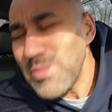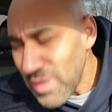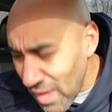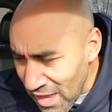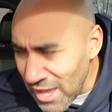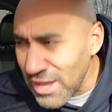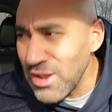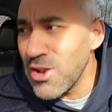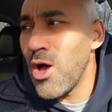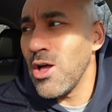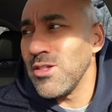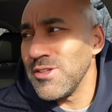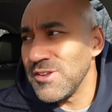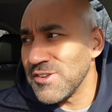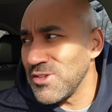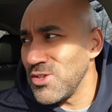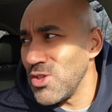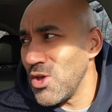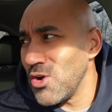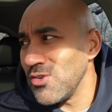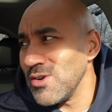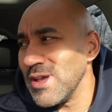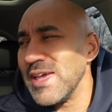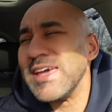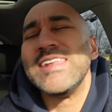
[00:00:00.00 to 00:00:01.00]
in all its
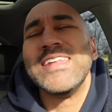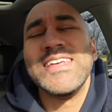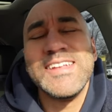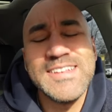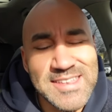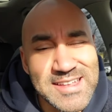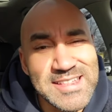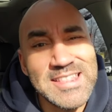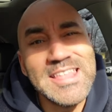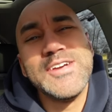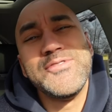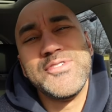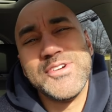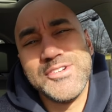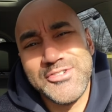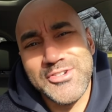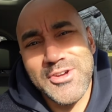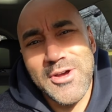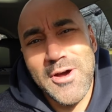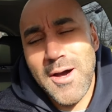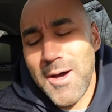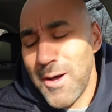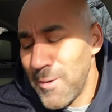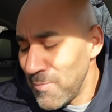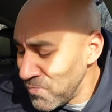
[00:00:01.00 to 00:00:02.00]
glory, and it delivered,
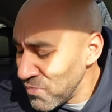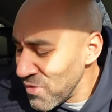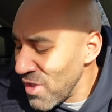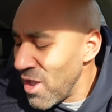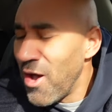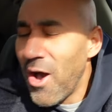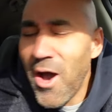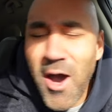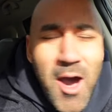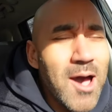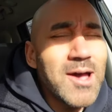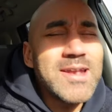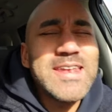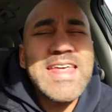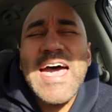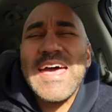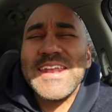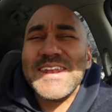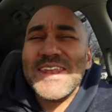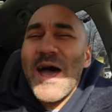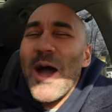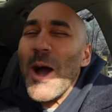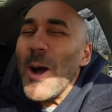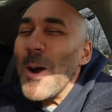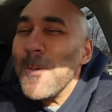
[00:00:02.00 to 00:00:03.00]
y'all. On that
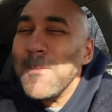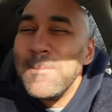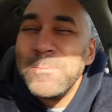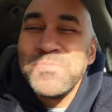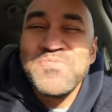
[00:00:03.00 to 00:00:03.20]
note,